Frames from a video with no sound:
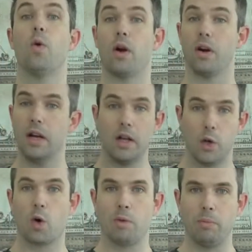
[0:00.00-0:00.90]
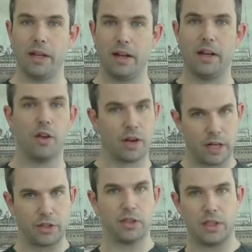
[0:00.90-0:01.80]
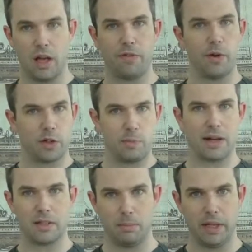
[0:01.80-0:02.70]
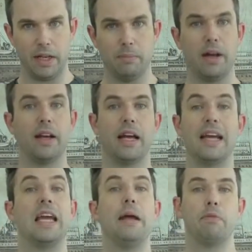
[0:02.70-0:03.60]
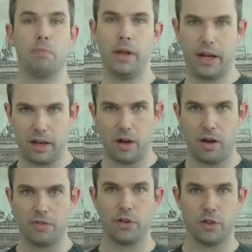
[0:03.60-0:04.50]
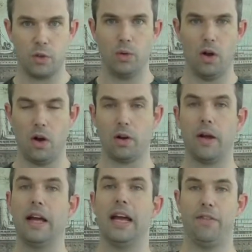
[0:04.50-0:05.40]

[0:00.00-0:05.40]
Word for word: Or normal bleeding, you cut yourself, you expect to bleed, but it, it keeps bleeding on for too long.